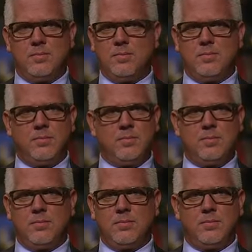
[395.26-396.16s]

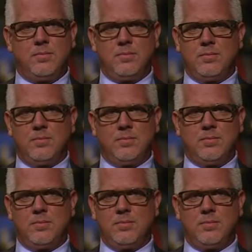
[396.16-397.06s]

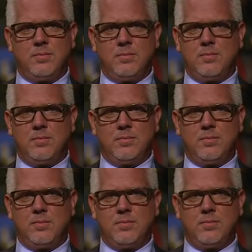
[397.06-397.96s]

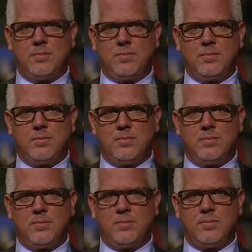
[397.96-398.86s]

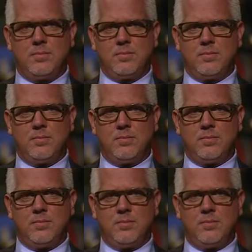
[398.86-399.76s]

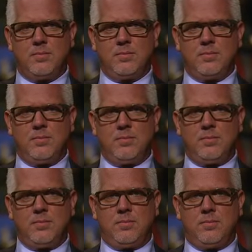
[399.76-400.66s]

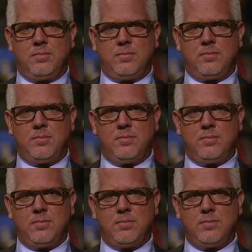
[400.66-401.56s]

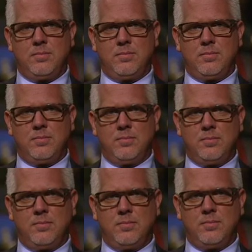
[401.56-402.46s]

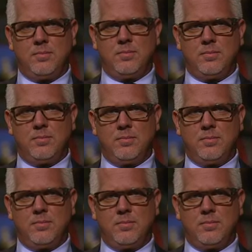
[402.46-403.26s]
[no speech]